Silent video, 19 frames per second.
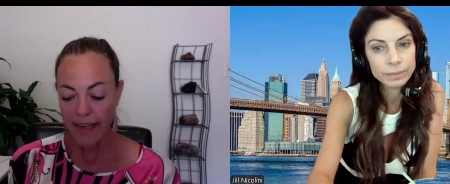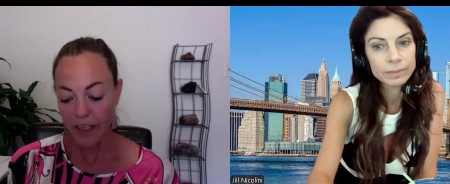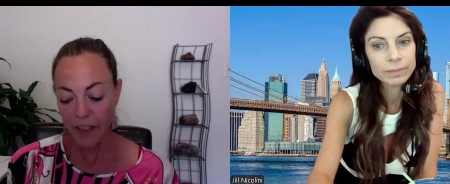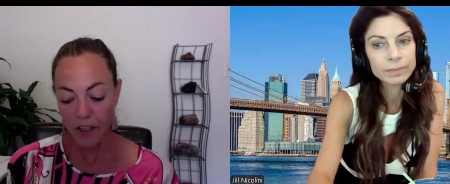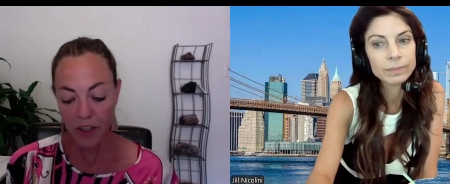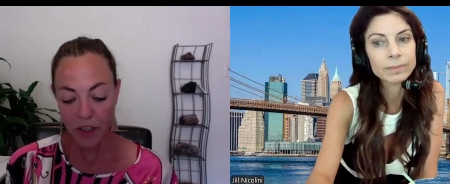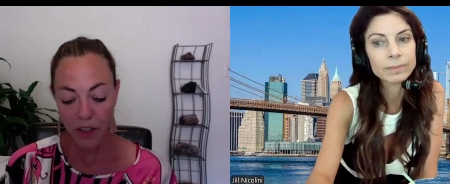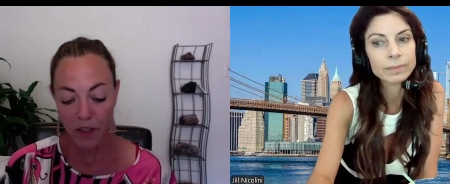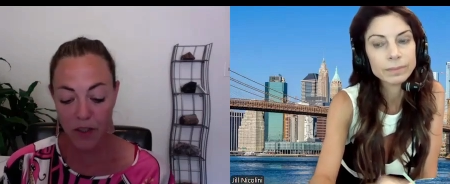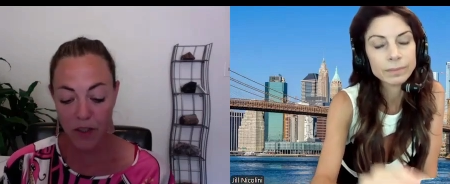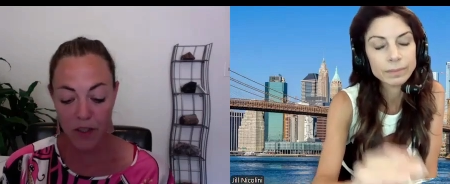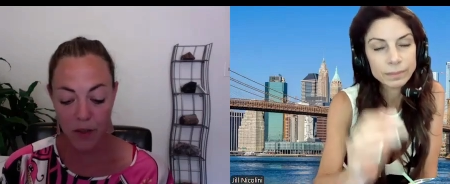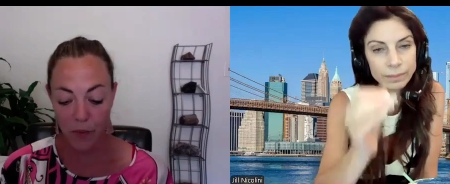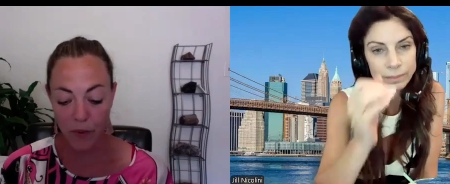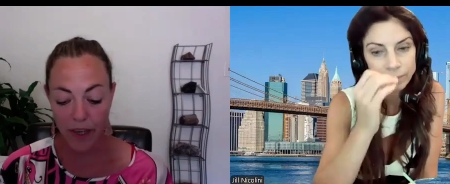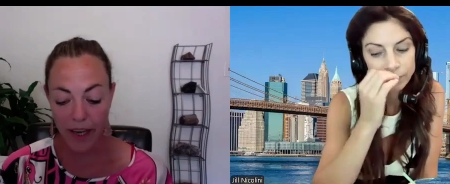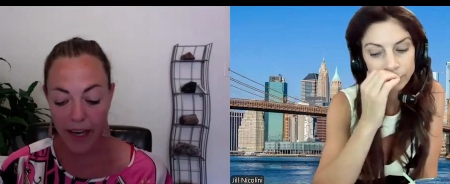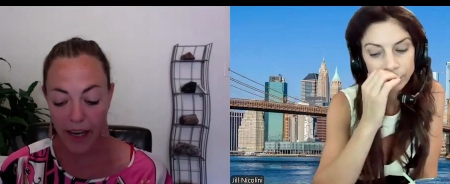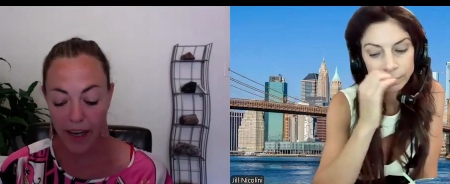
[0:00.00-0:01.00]
Speaker 1: issues that
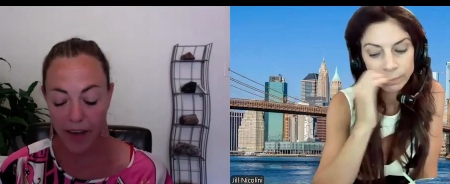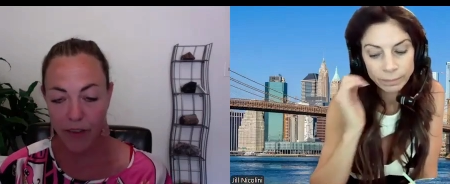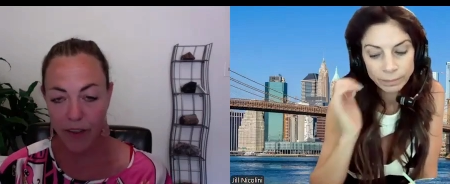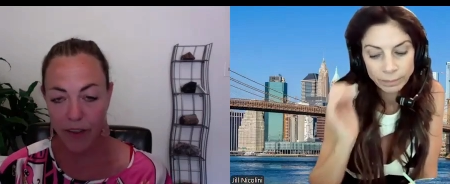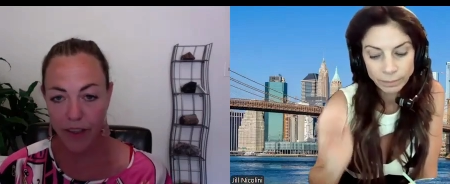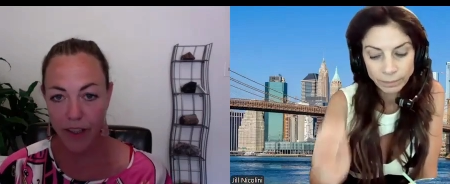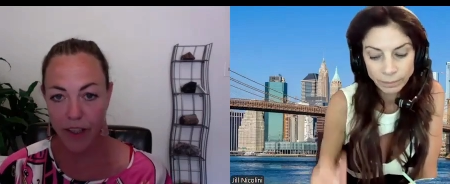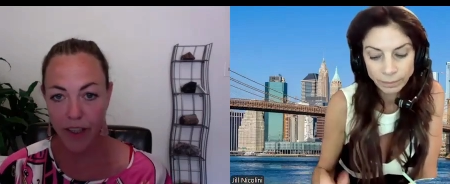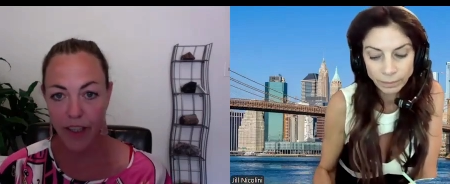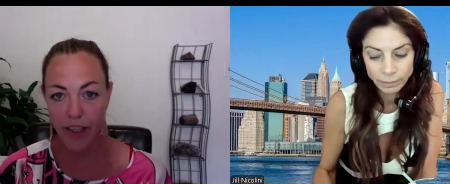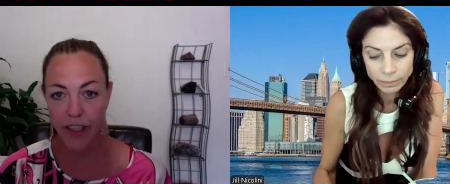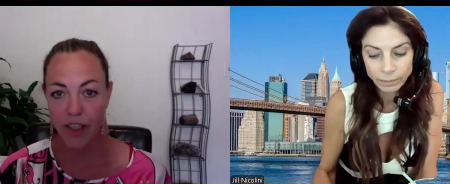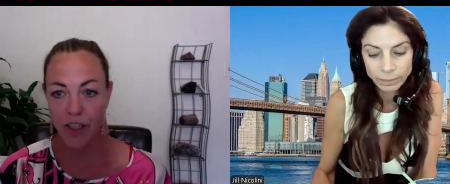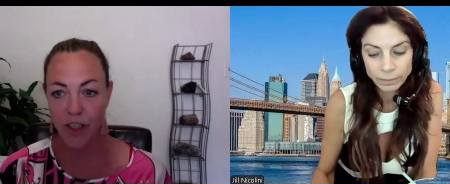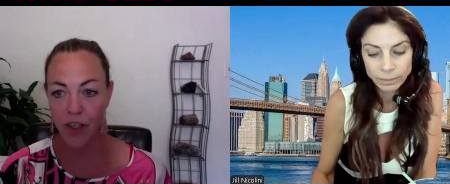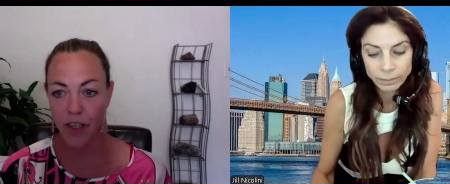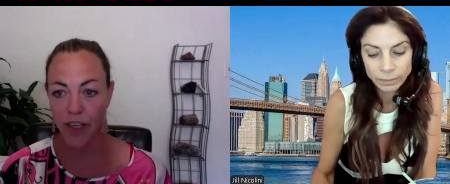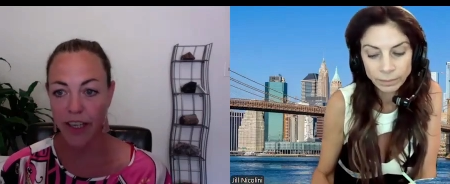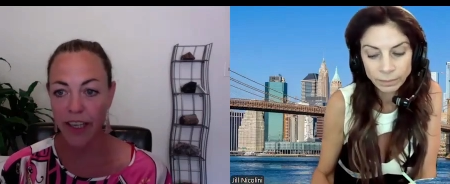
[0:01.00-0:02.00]
we have with our
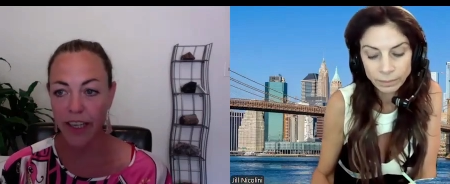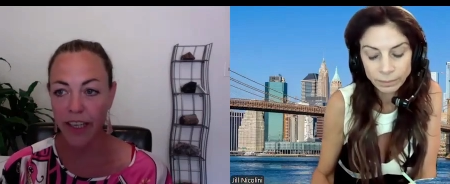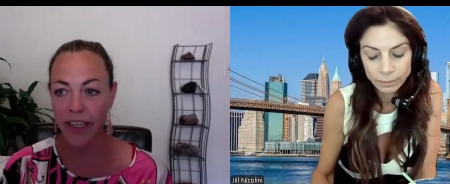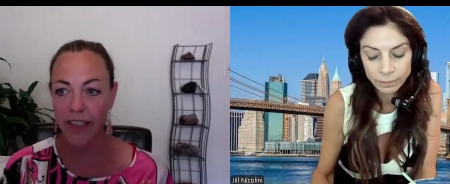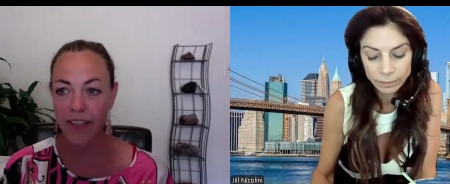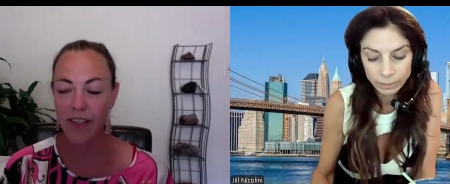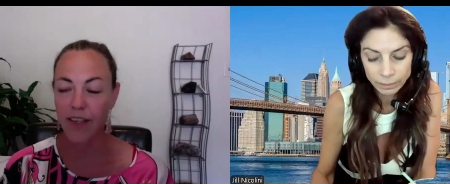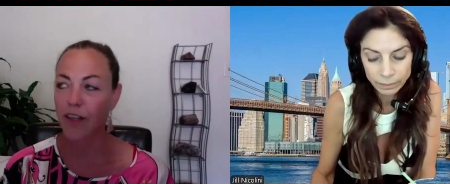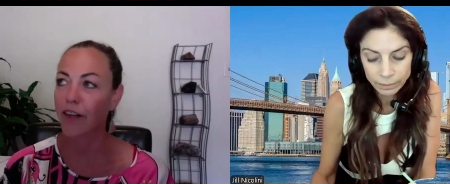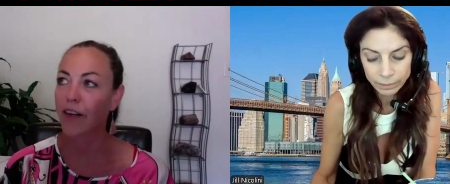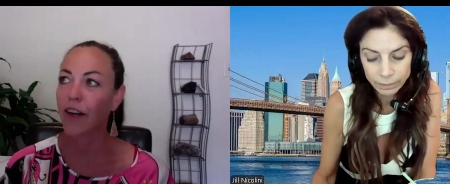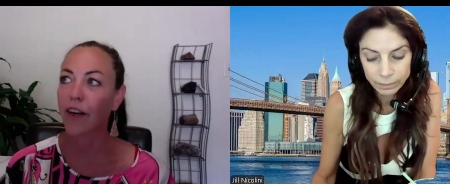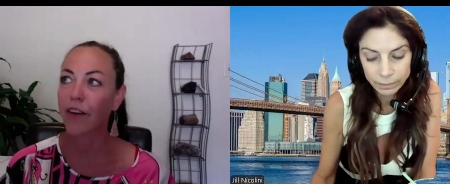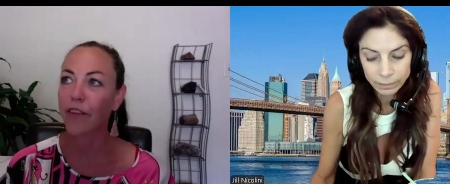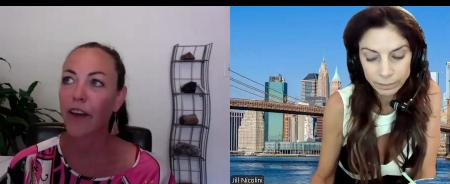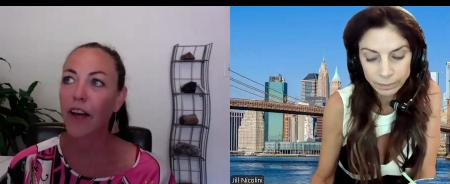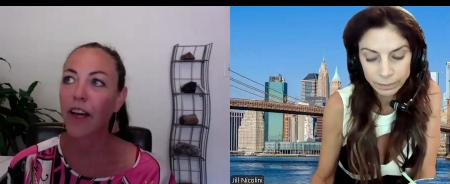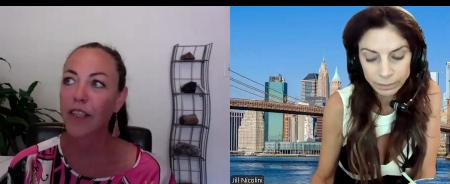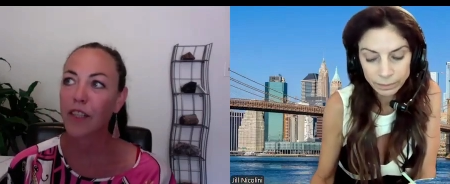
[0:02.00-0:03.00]
drinking is our,
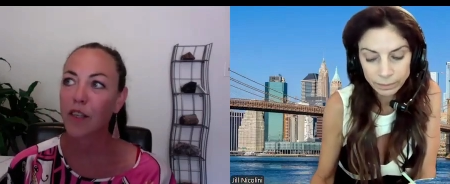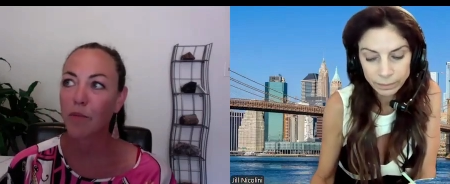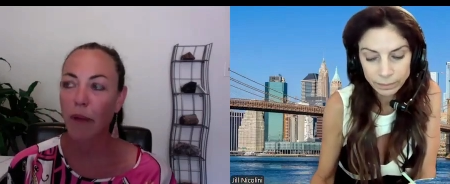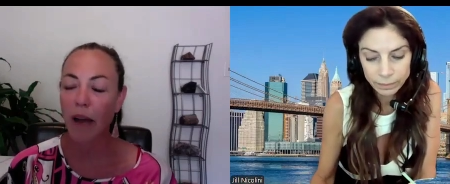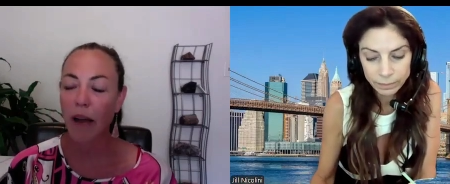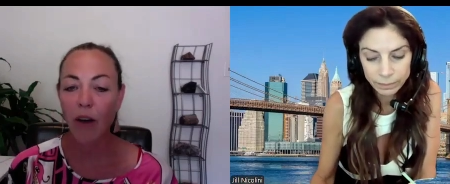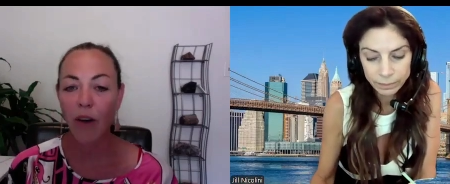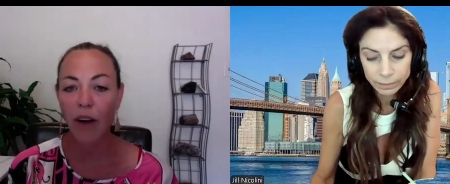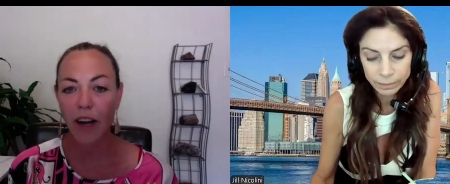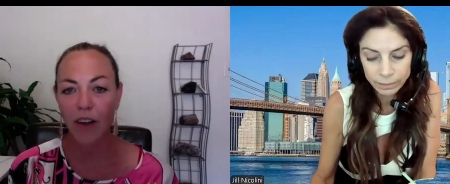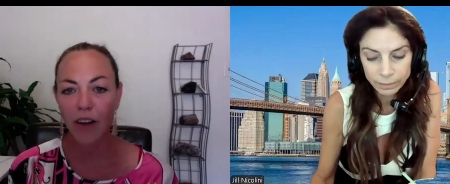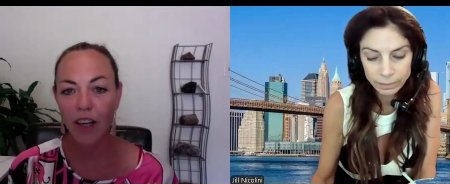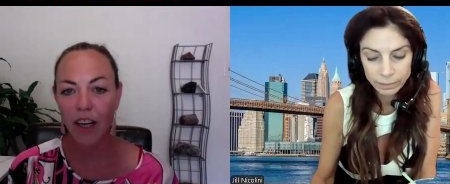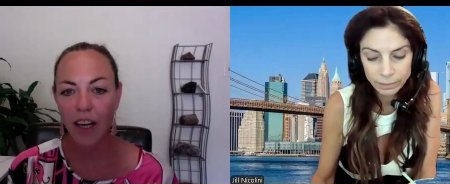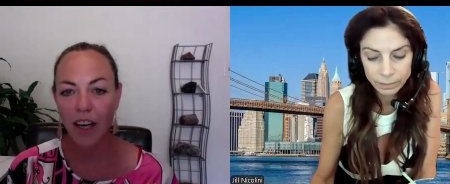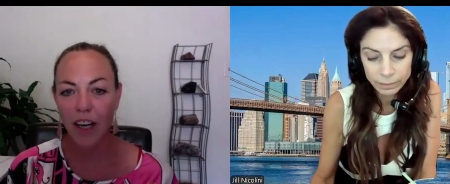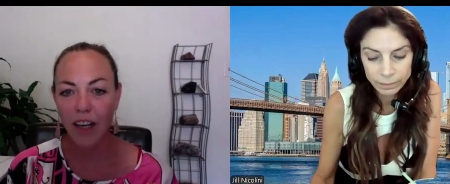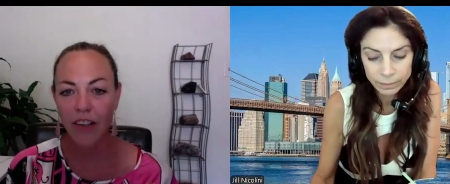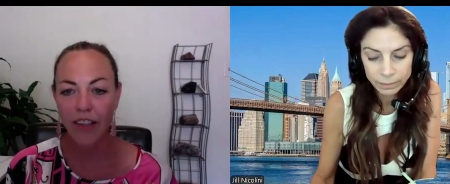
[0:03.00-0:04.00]
our thoughts about
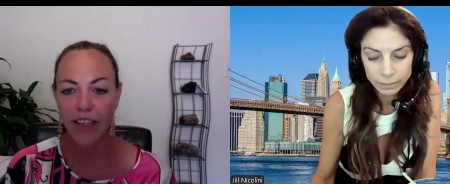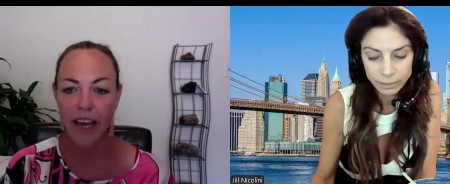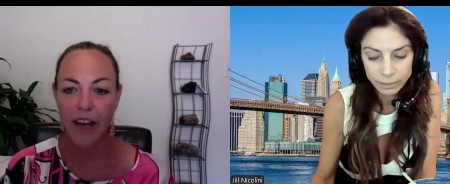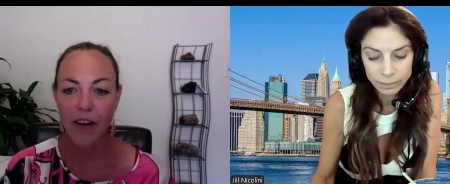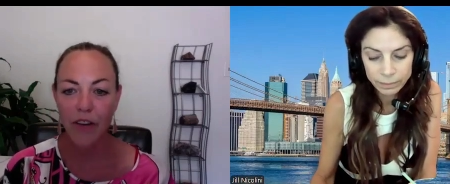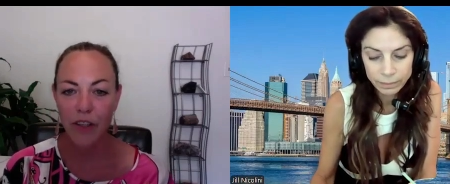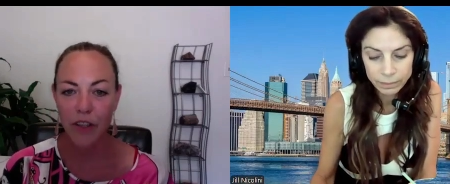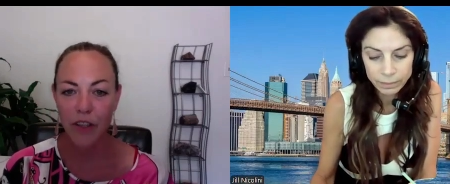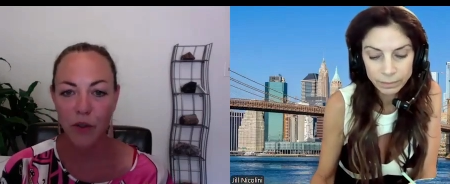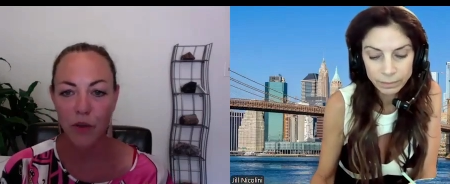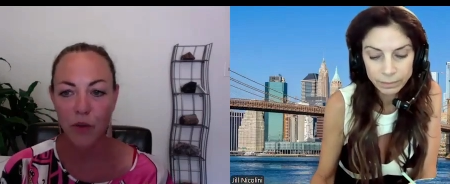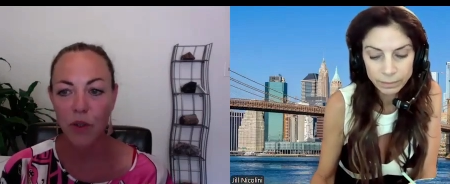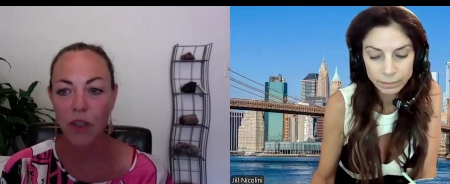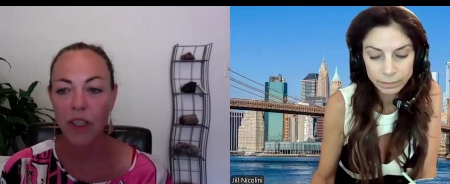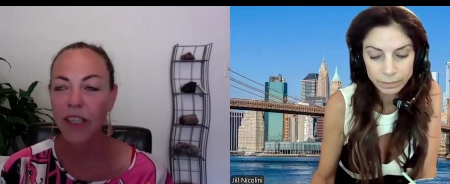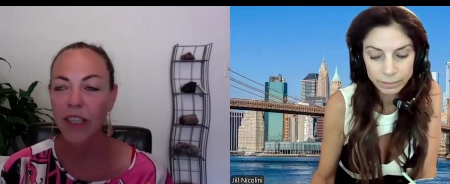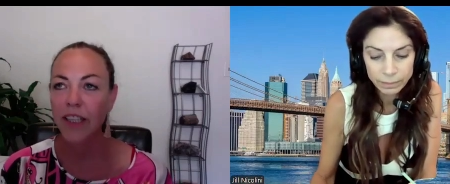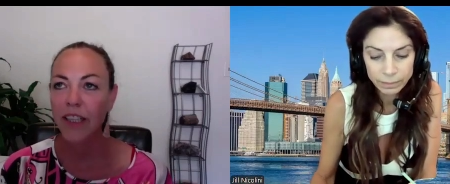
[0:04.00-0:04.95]
alcohol and how to